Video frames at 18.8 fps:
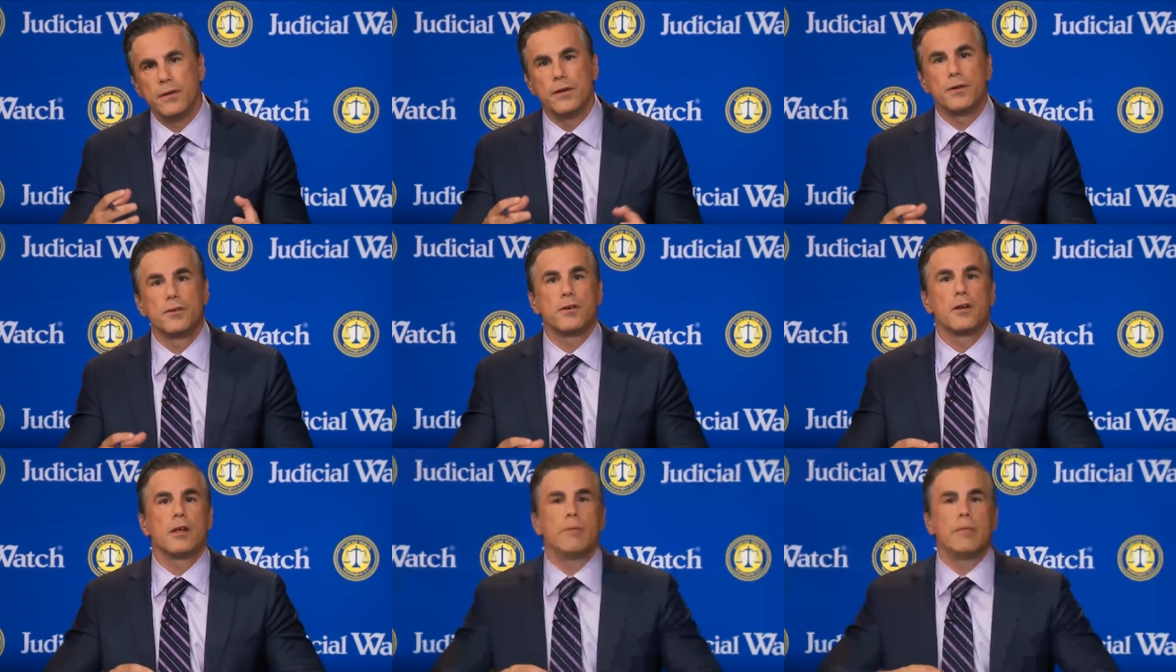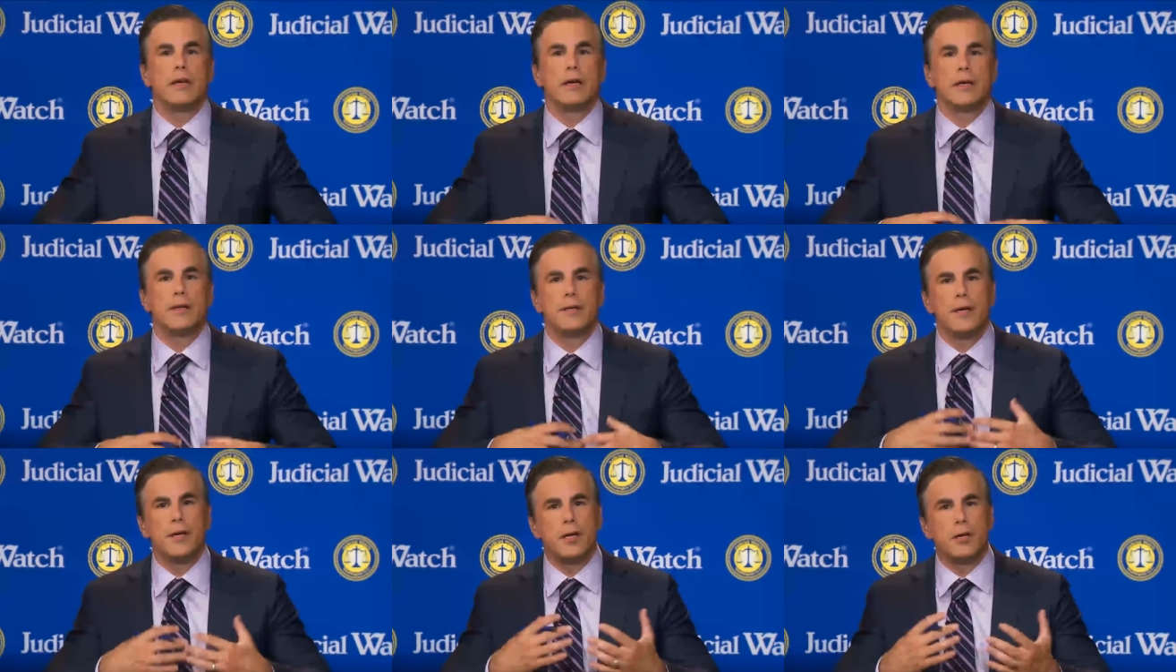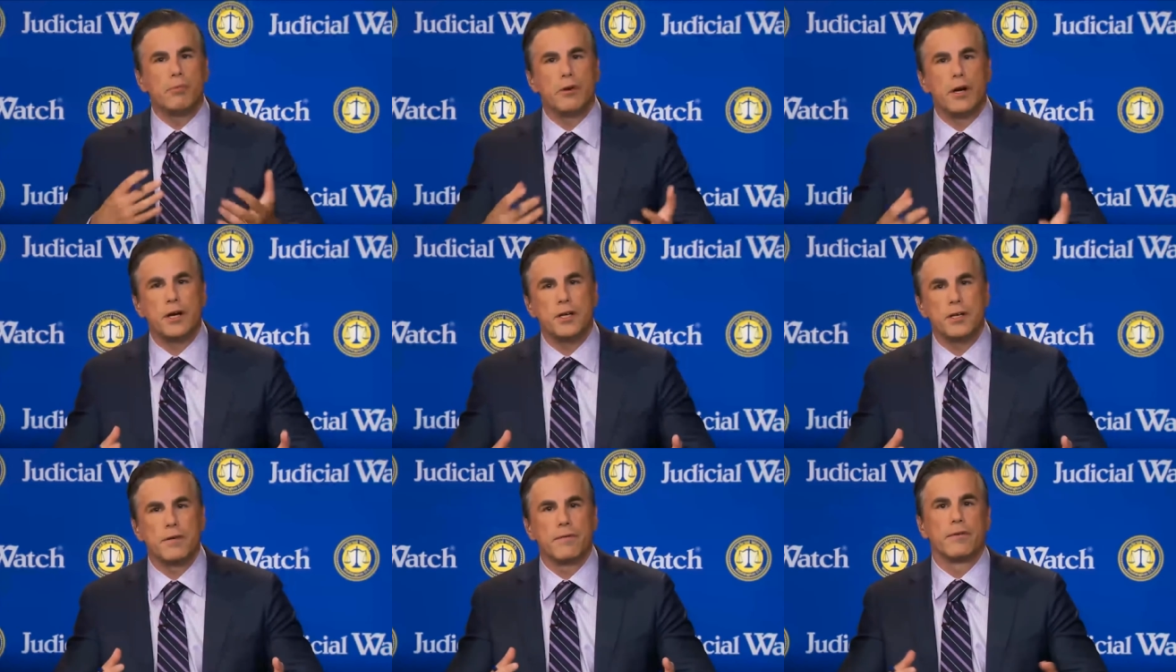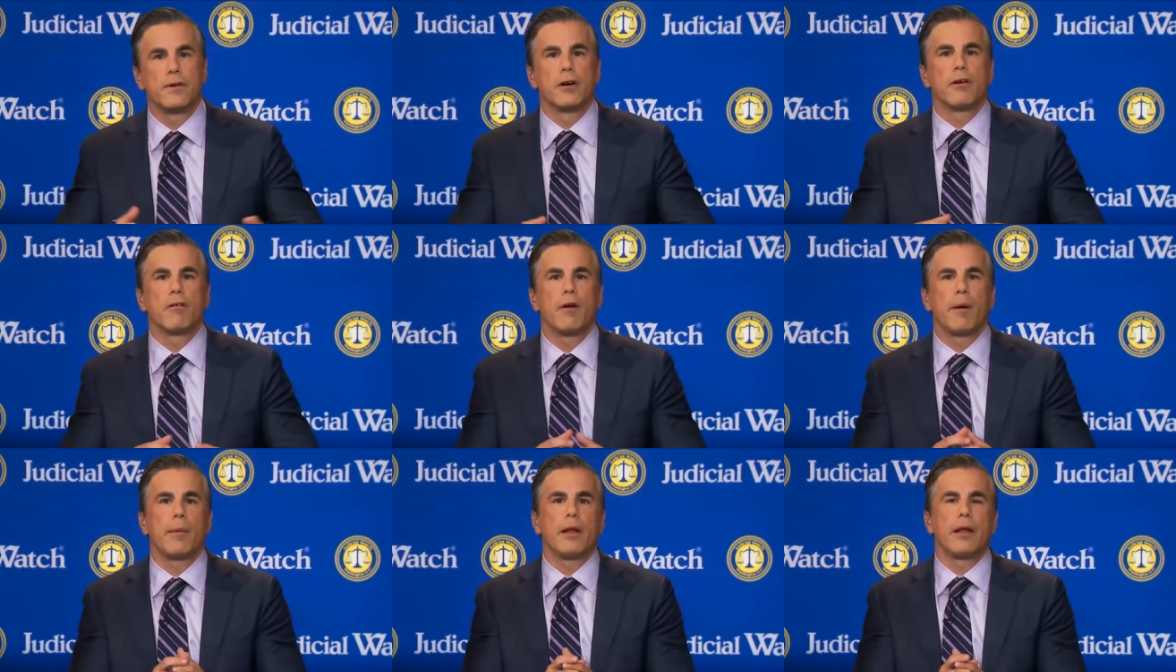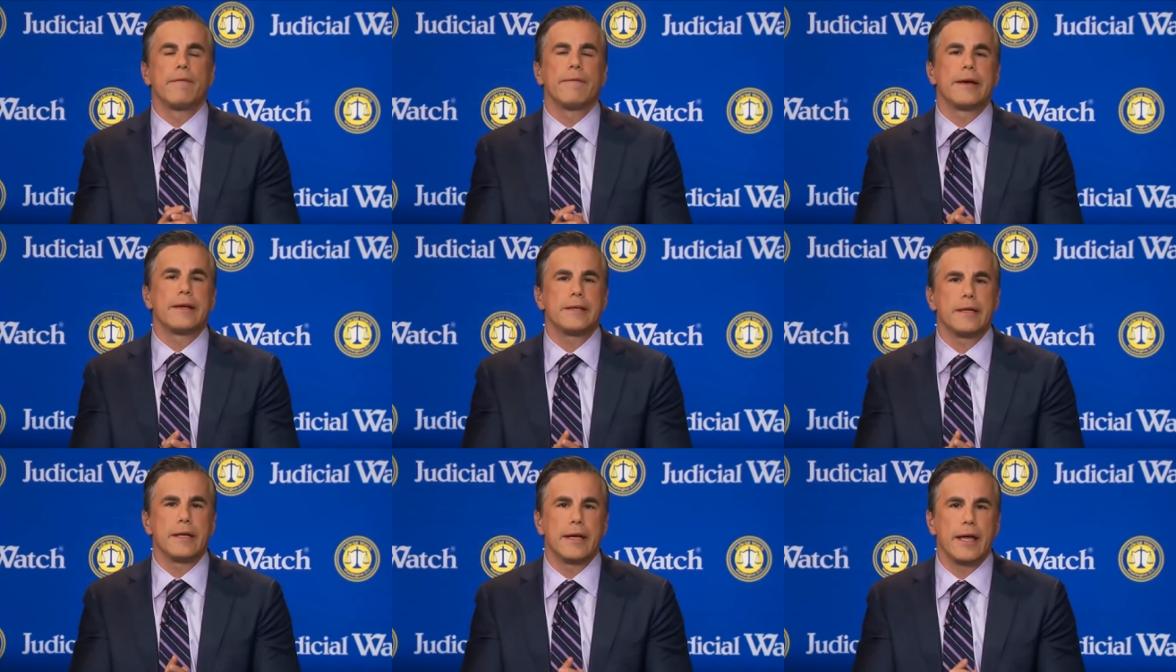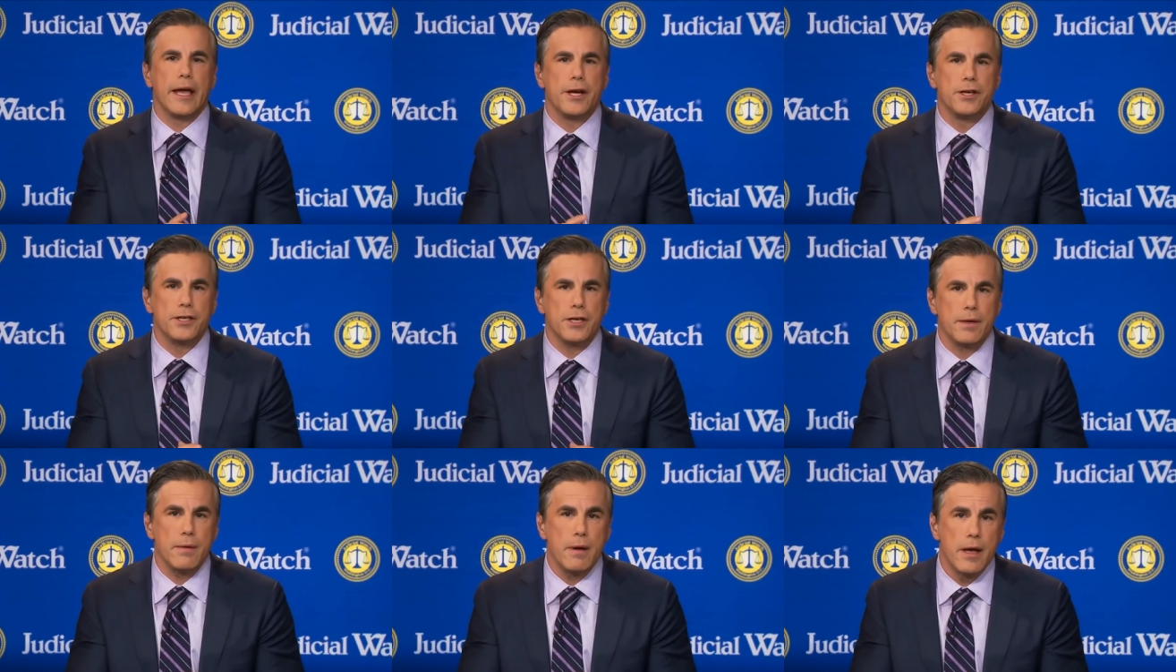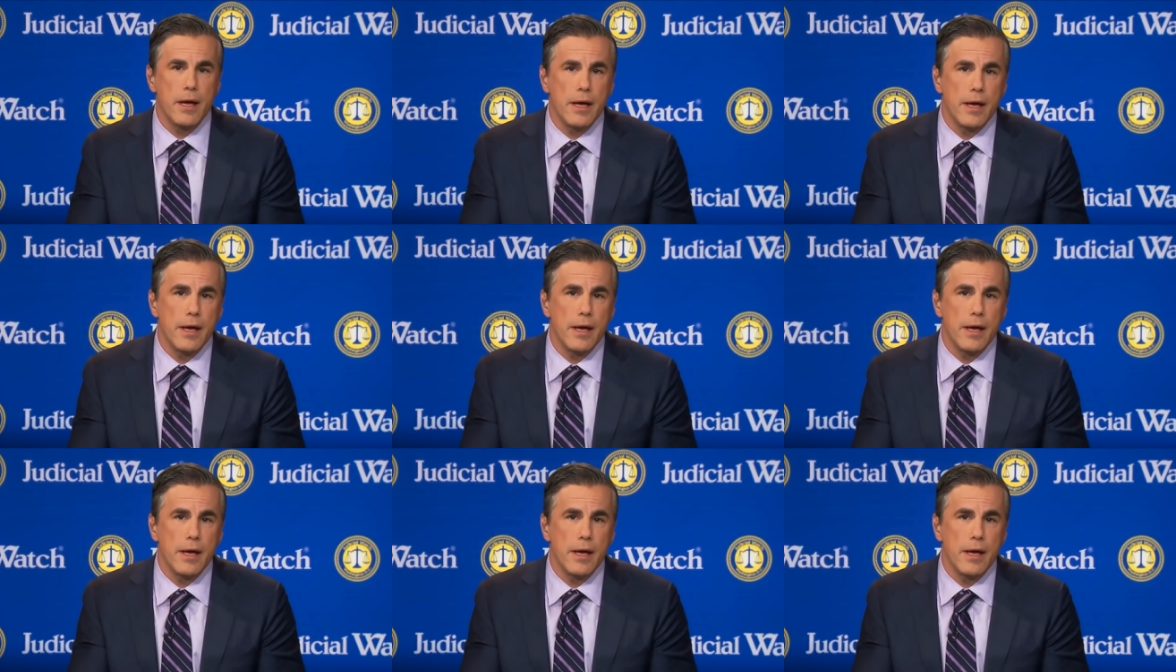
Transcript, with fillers: There's going to be continued pressure for a criminal investigation